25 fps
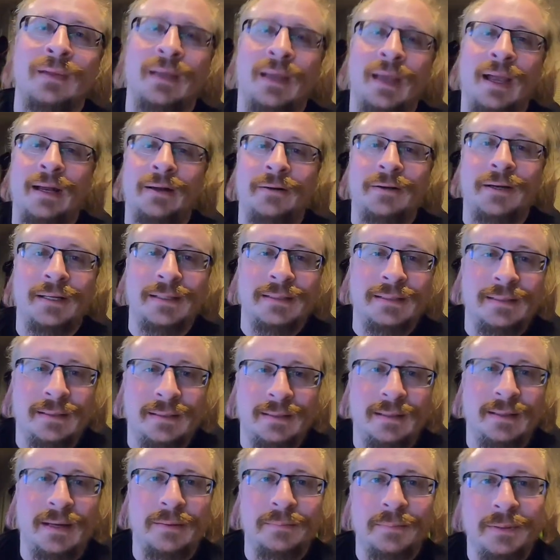Anyways,
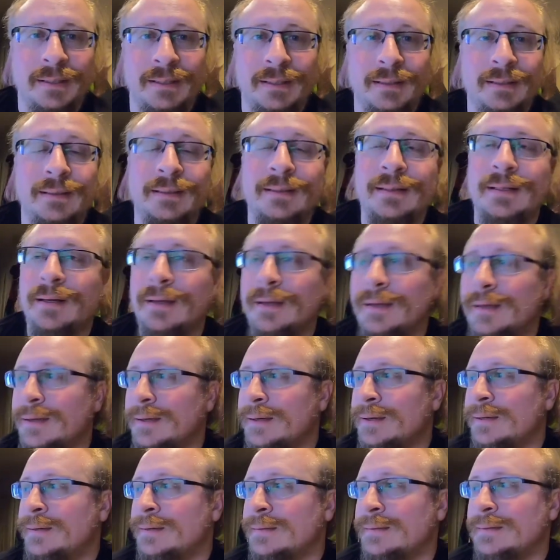I'm gonna
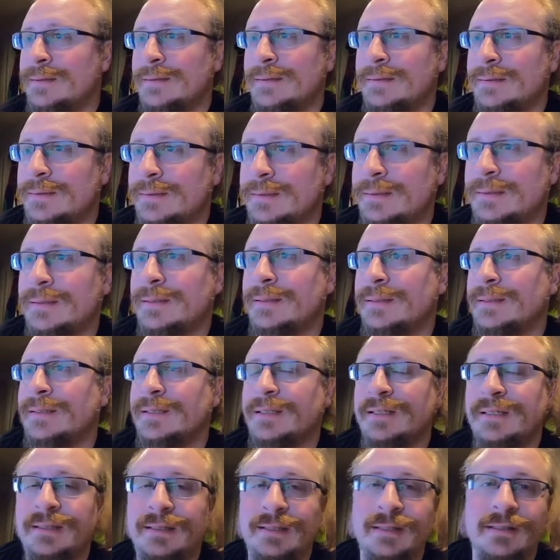get this
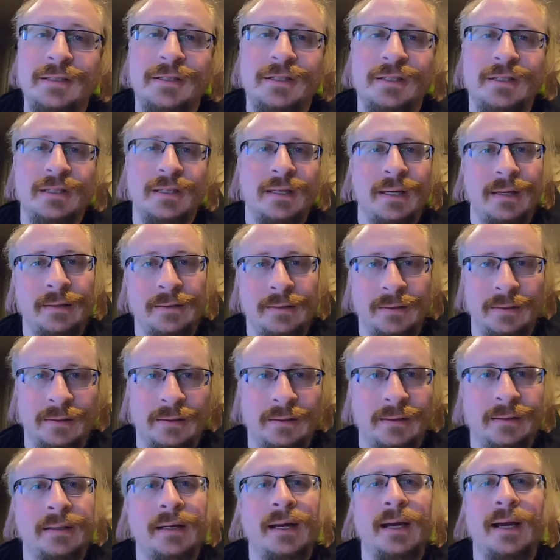stitched
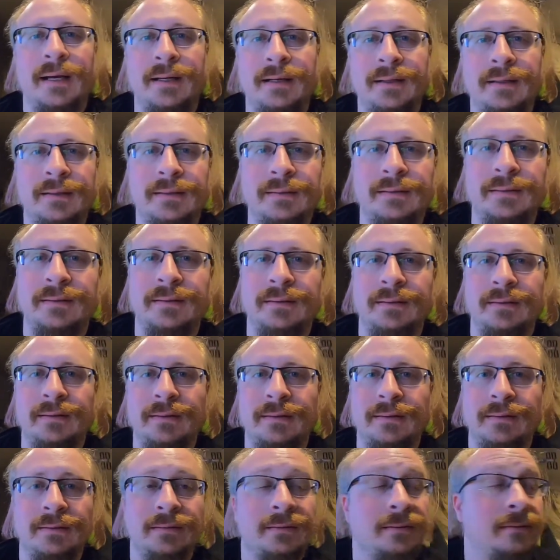together and add it in
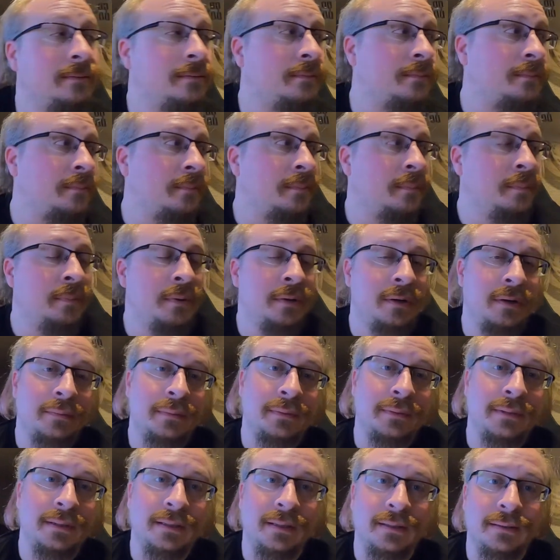there and put up
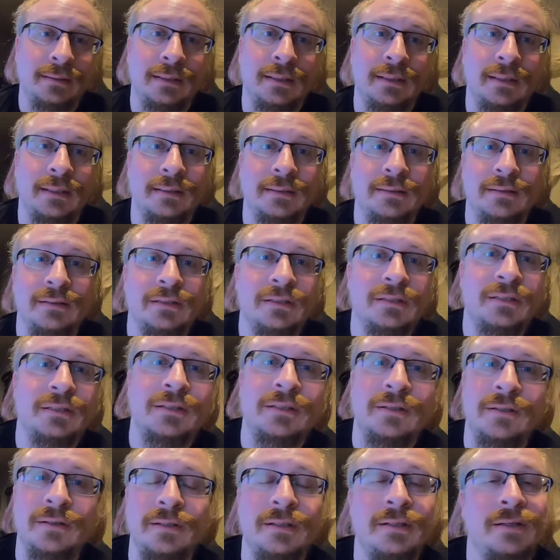on the online
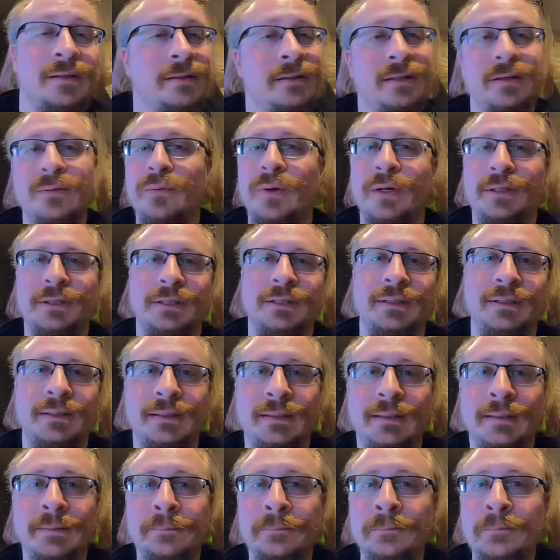so y'all can watch it.
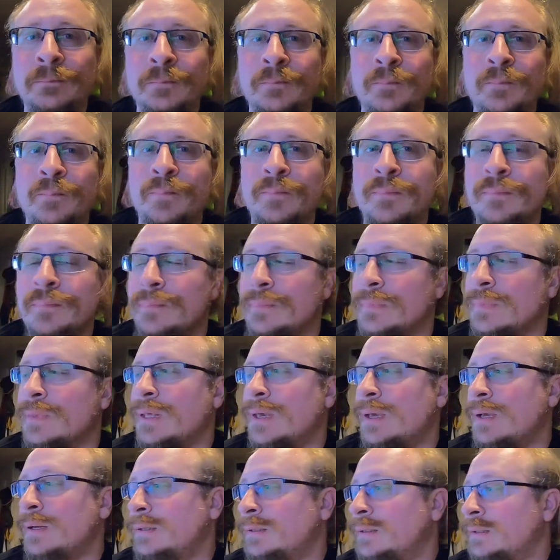
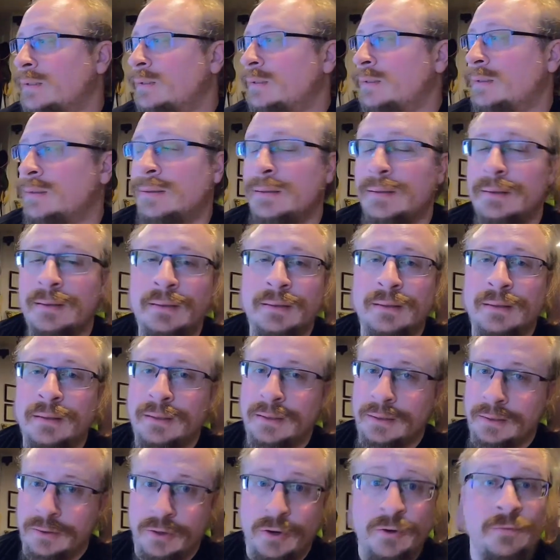And
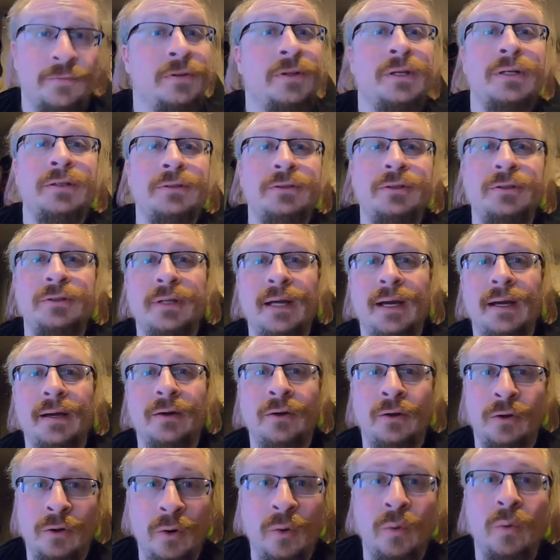hopefully you'll do
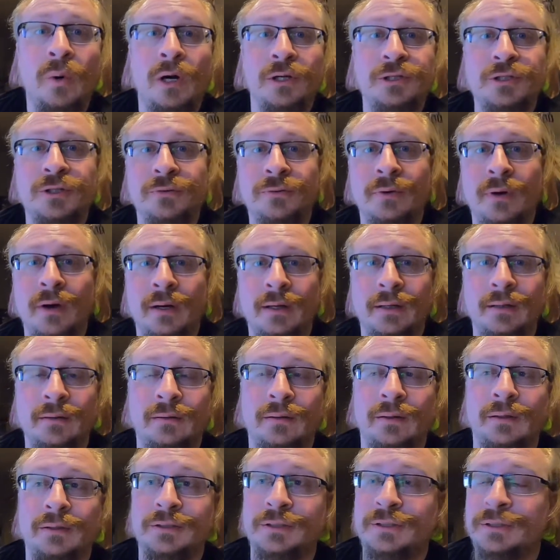that. Go watch a
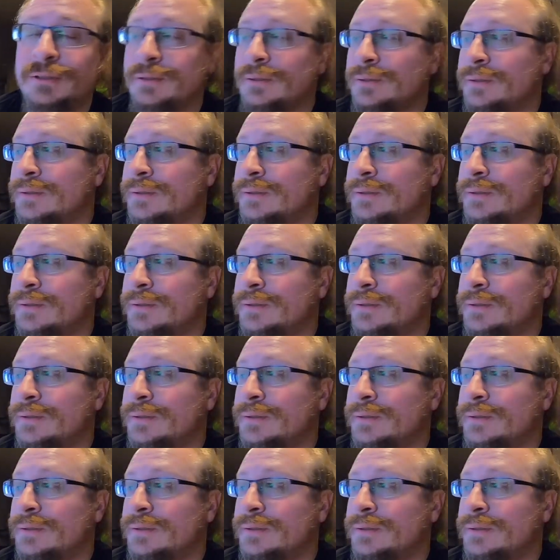rocket launch,